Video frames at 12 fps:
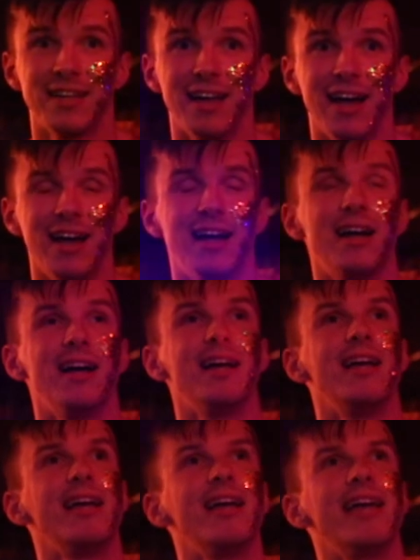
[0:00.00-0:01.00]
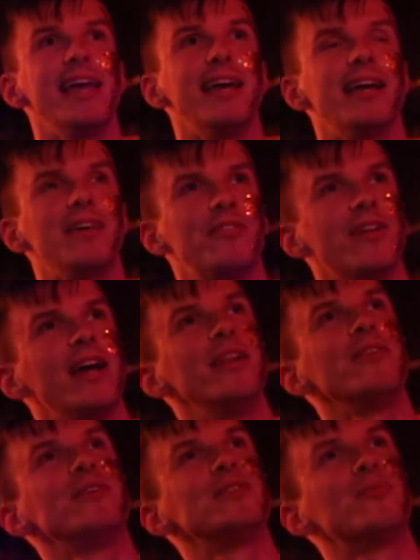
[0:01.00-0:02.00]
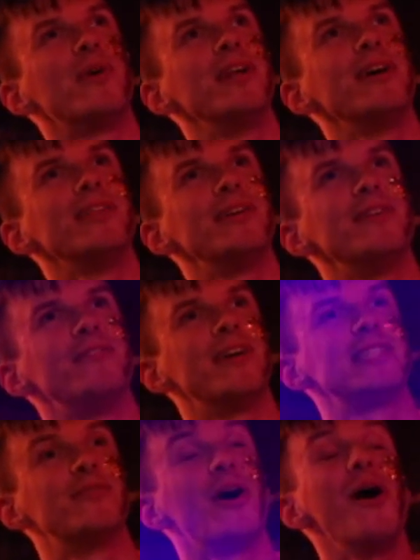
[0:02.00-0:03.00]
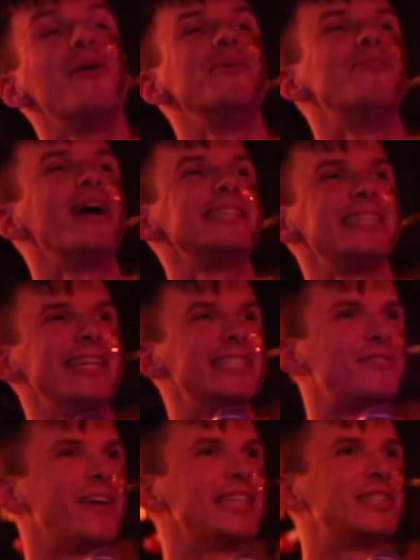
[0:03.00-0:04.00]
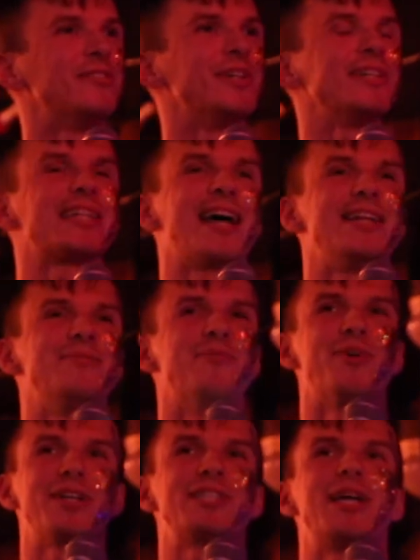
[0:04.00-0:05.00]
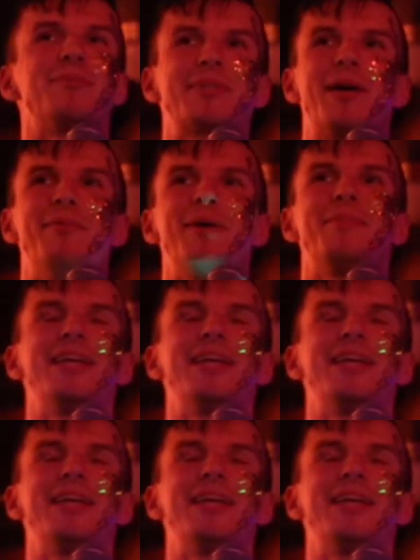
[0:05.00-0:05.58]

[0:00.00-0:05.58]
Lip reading: And I know there's one other festival. Oh, and Resonance Festival. We got workshops coming up